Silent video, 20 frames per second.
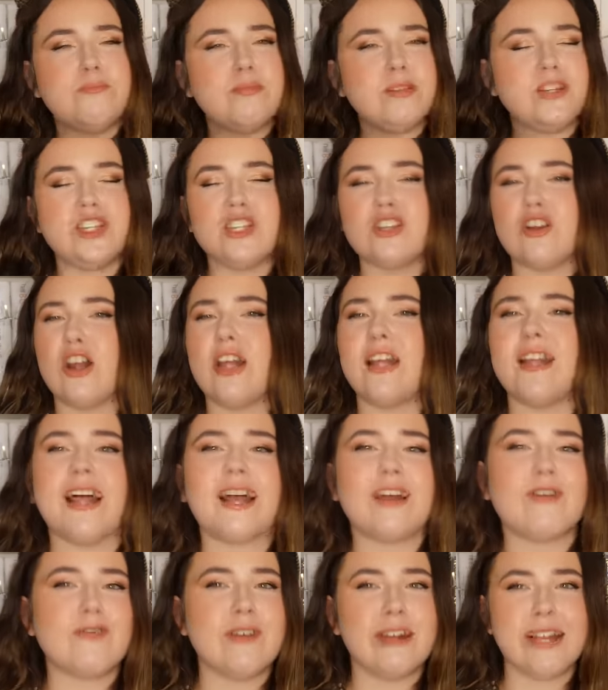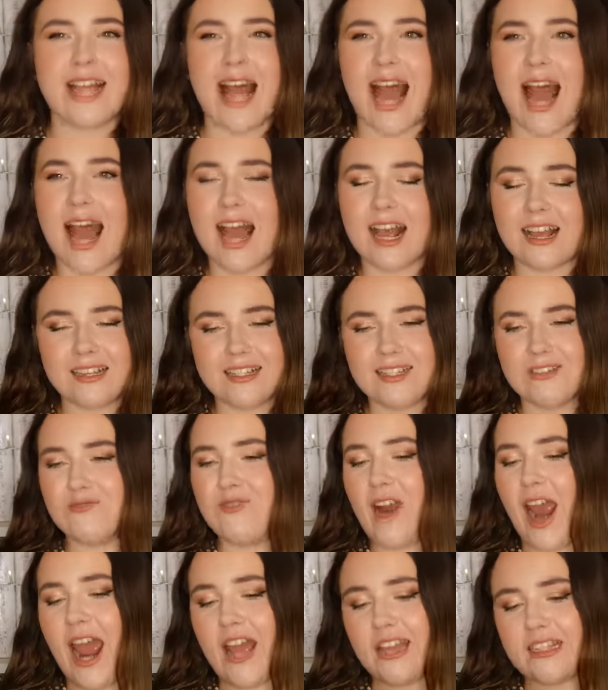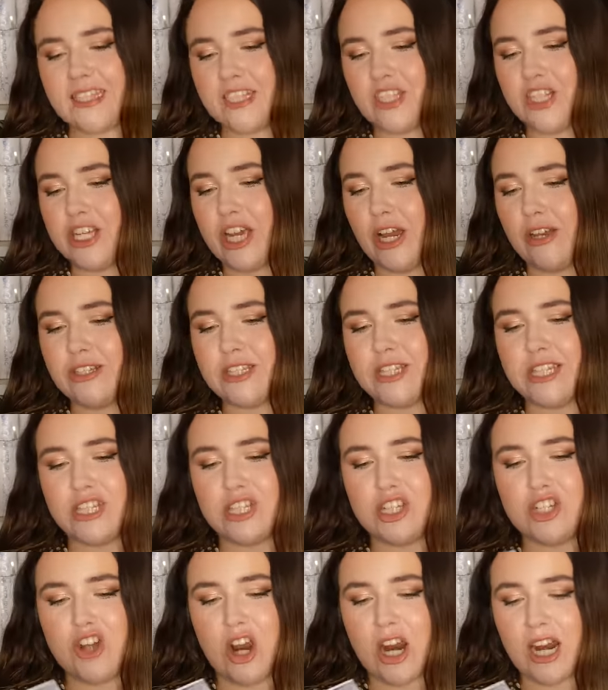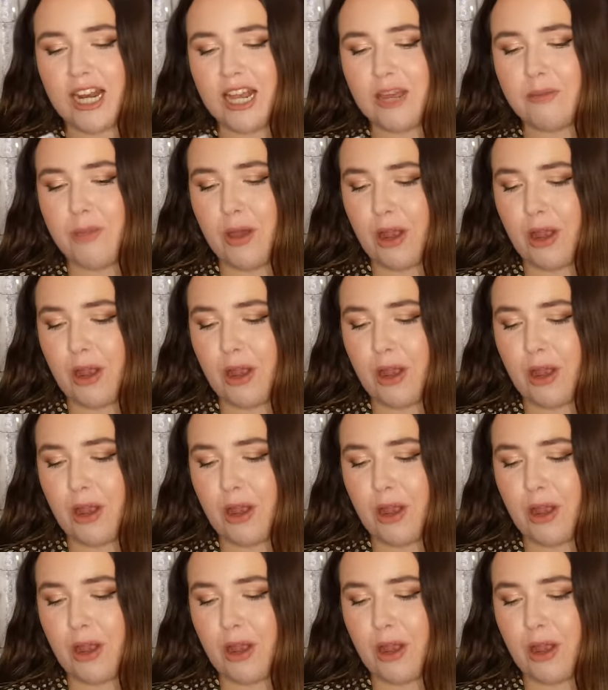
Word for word: she's trying to like relax, rest, and she goes to this struggling